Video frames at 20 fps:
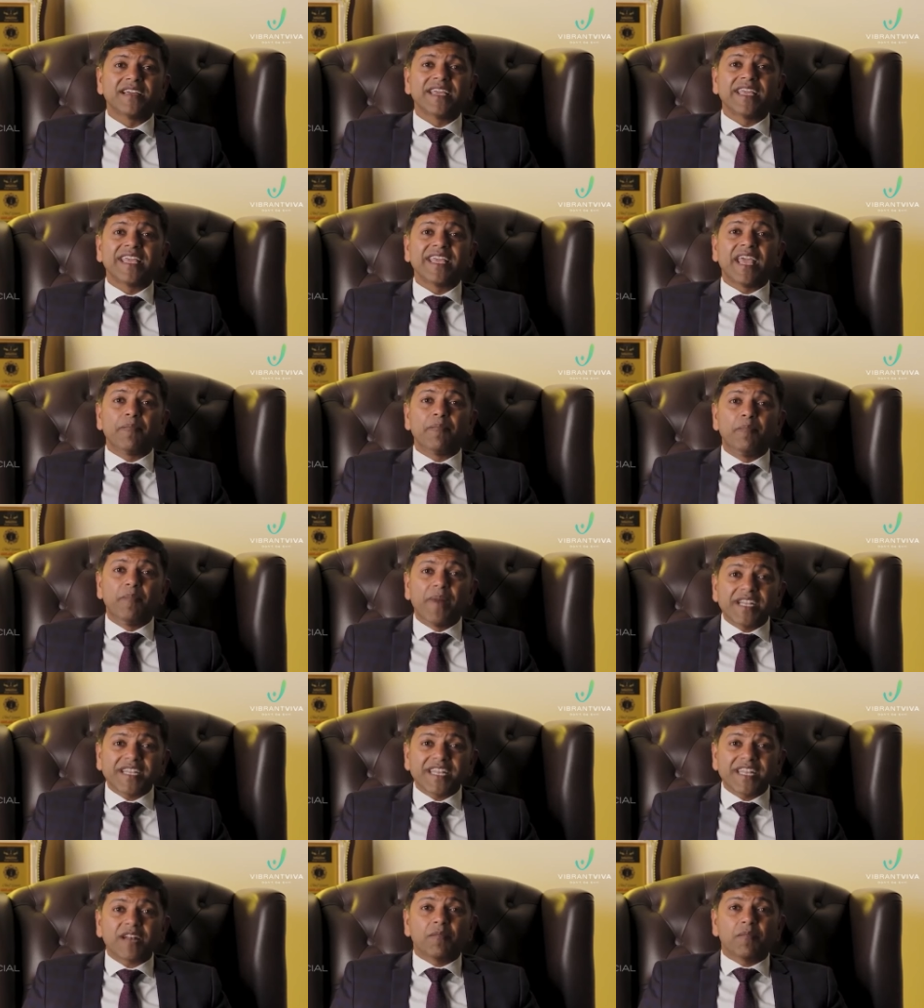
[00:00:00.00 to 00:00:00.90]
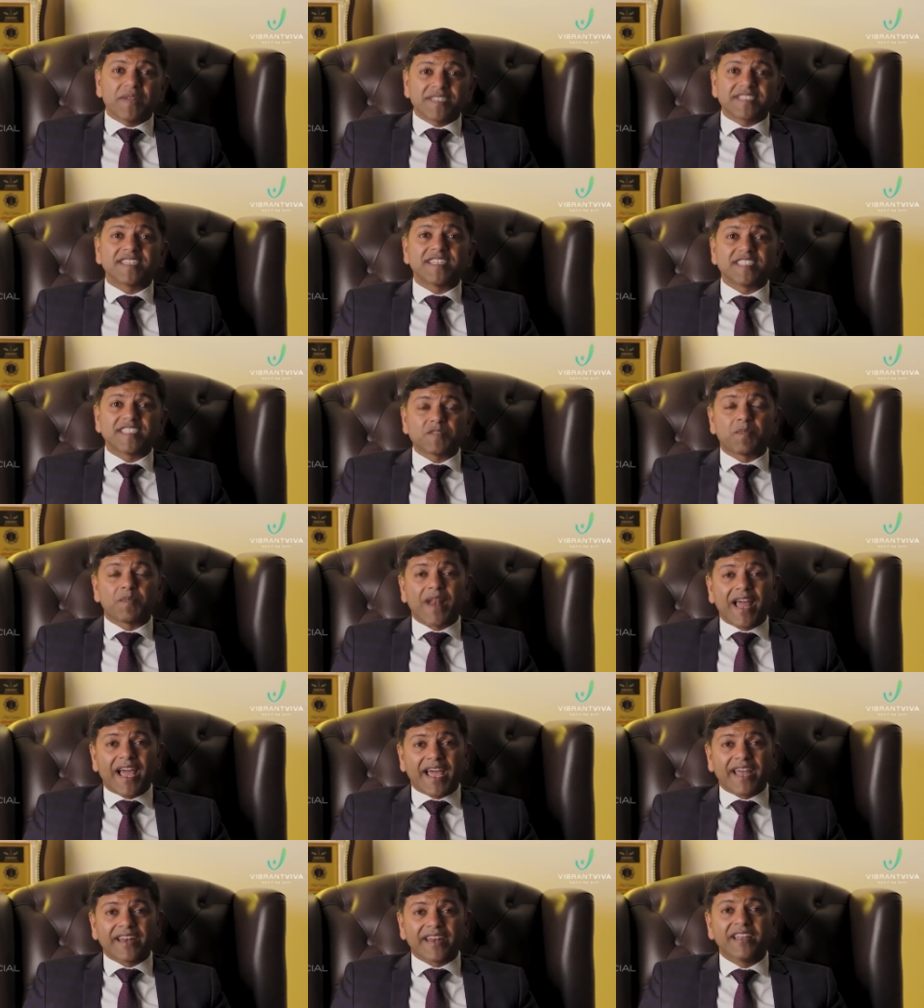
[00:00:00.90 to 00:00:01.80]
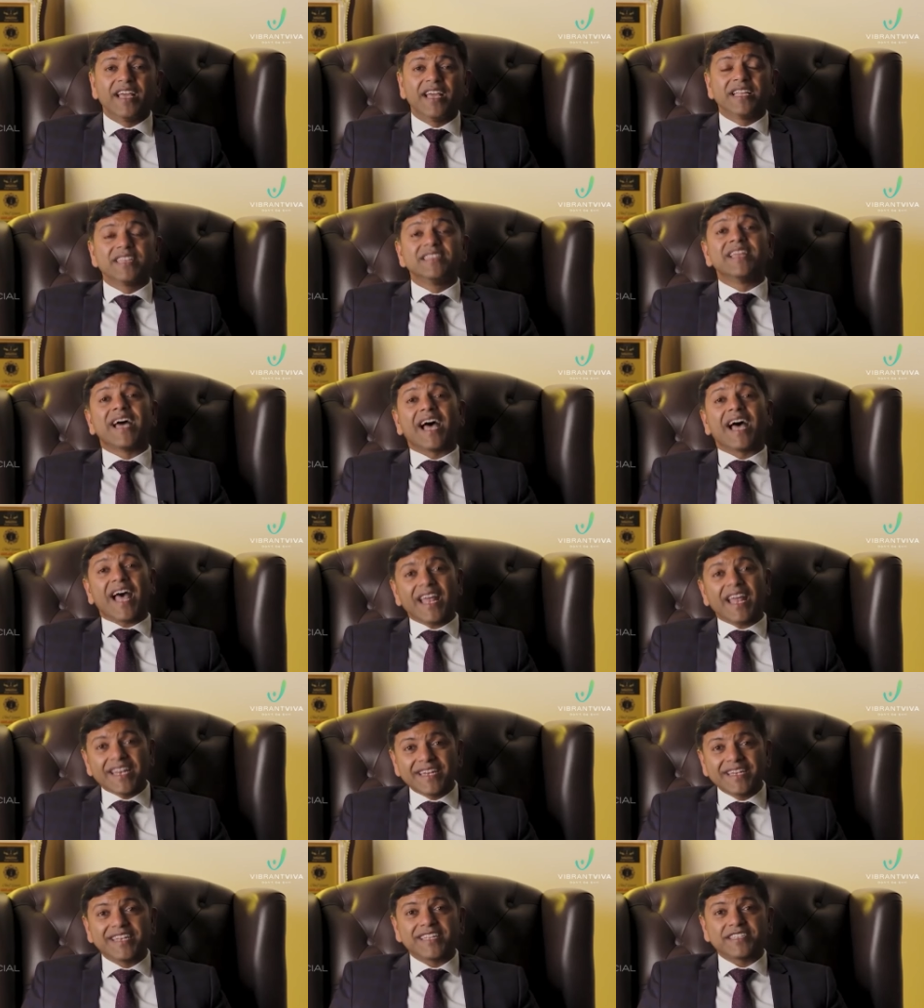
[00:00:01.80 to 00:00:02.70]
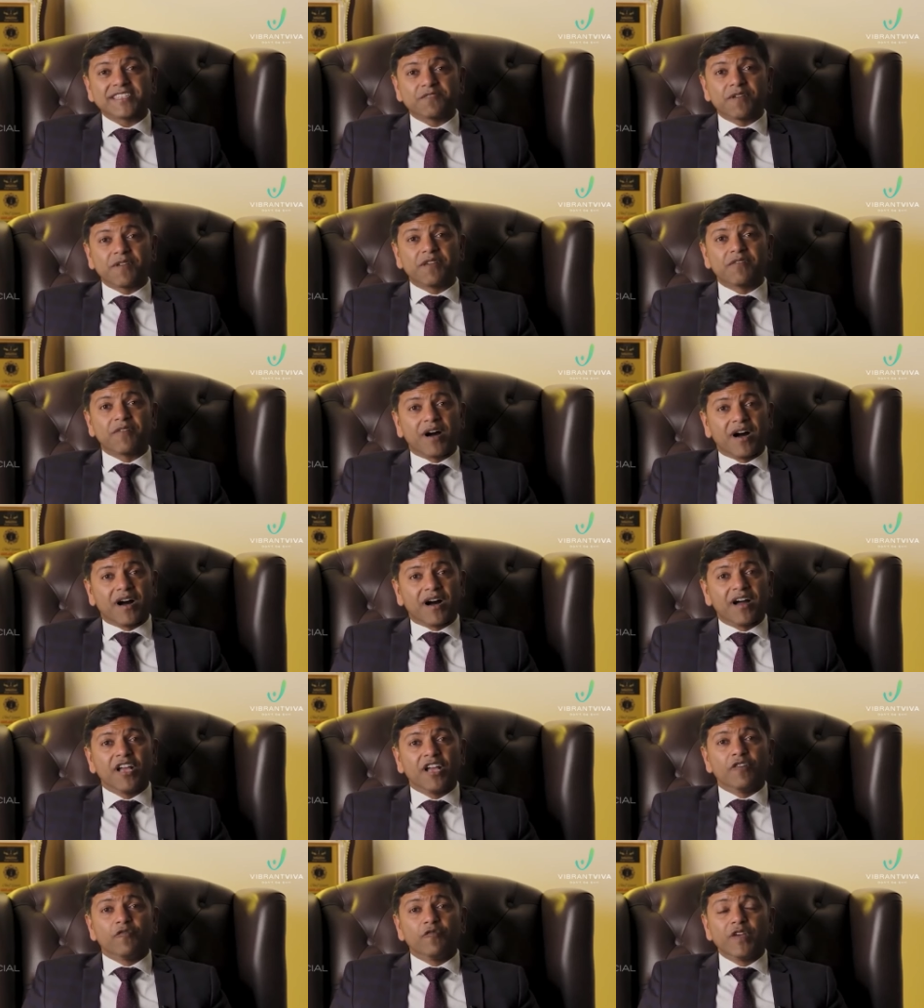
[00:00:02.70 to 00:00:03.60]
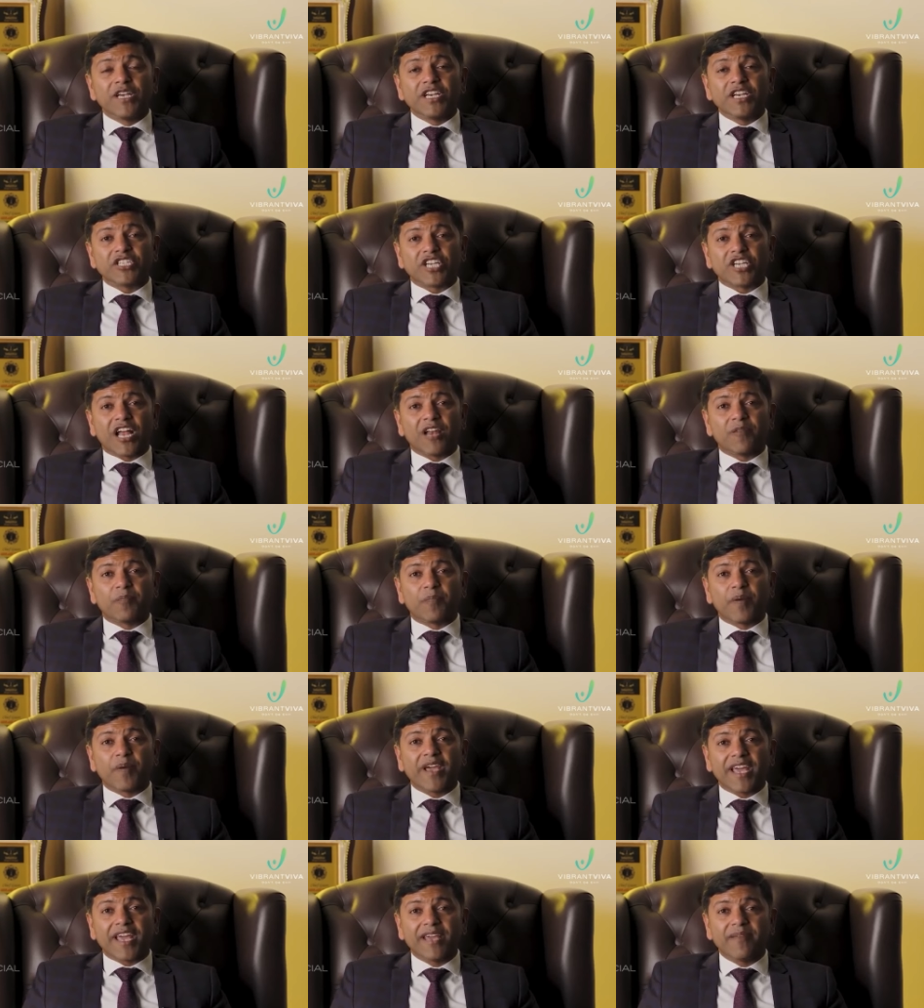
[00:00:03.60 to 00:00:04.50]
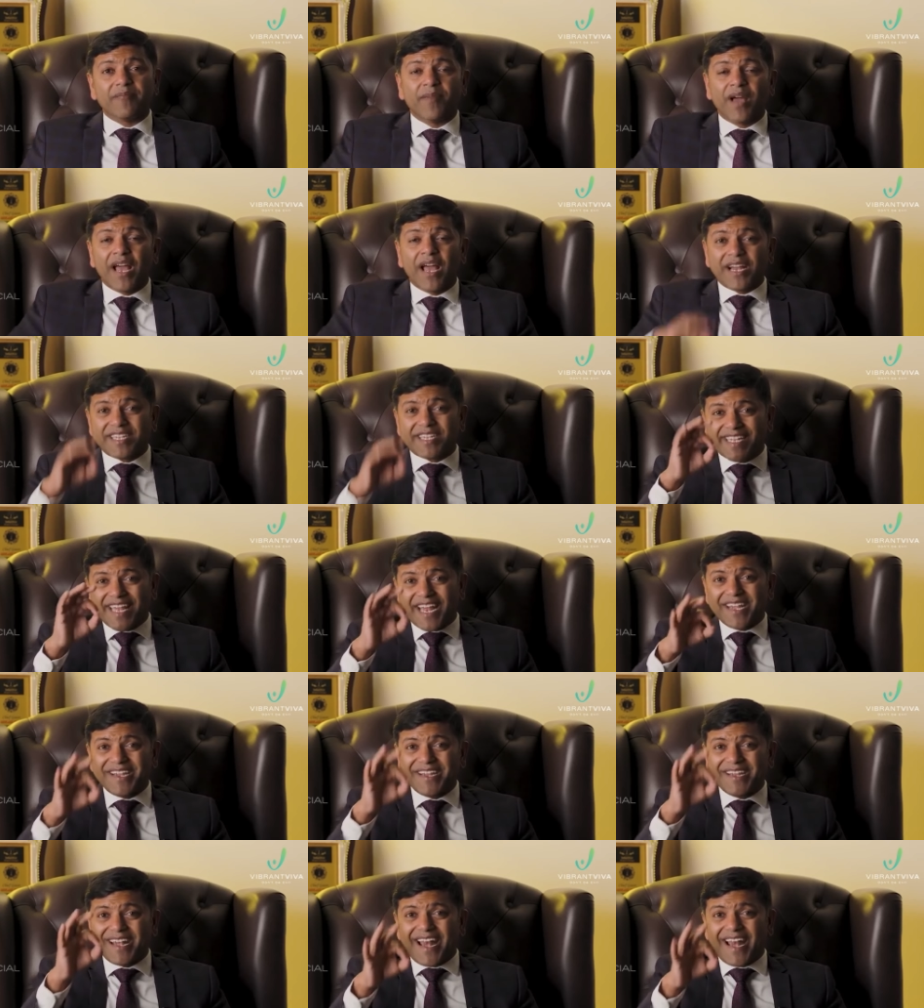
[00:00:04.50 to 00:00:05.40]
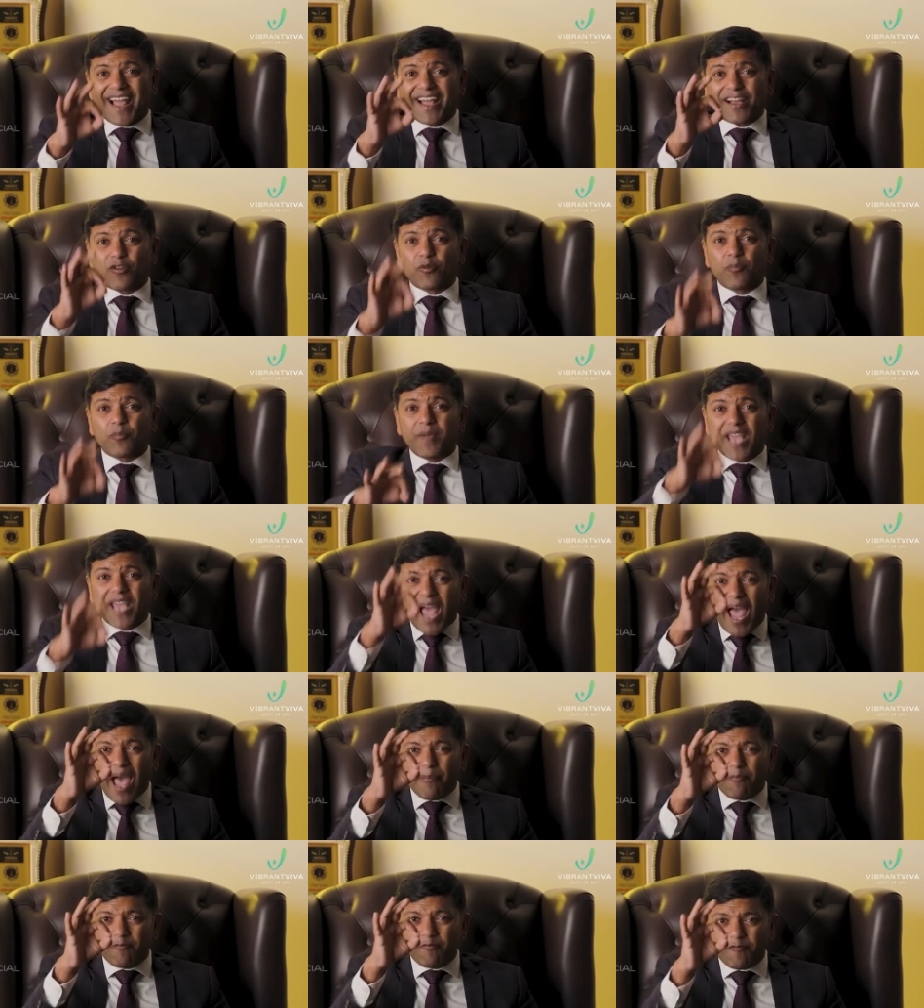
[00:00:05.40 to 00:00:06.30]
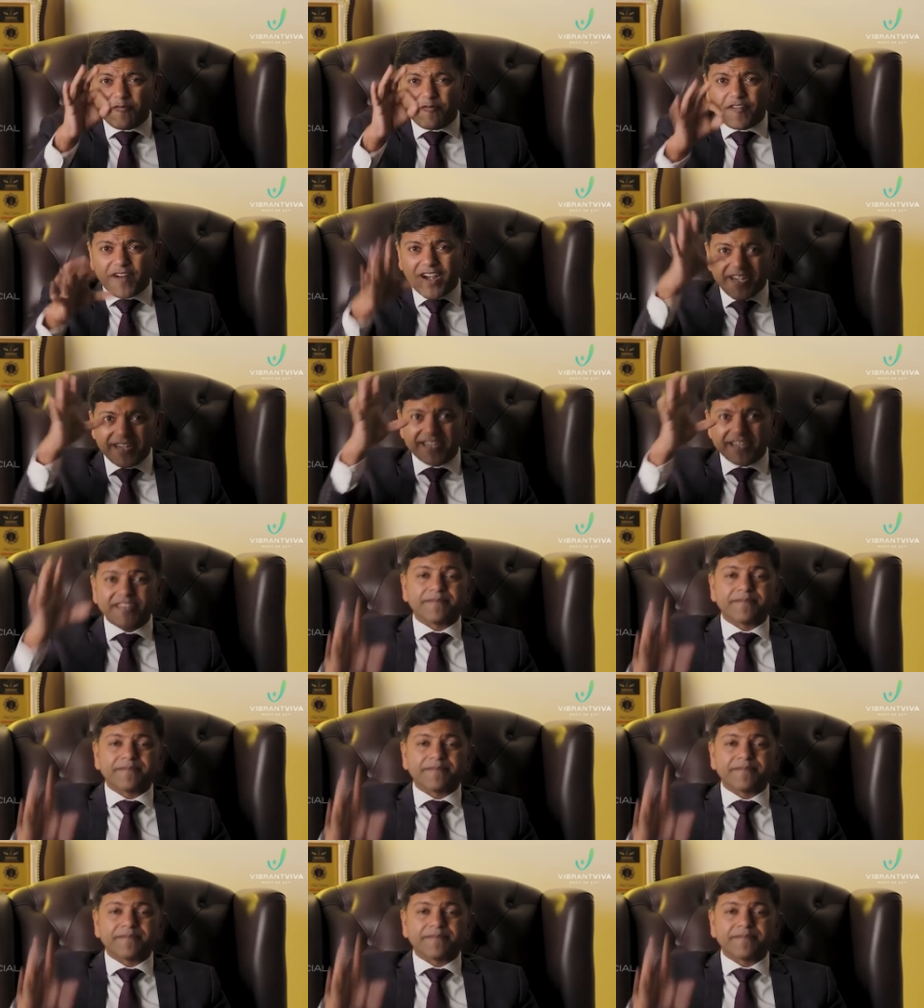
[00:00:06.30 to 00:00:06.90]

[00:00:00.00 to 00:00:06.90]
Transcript: a better business plan than Indus Viva, we shall pay him 10 lakh rupee upfront.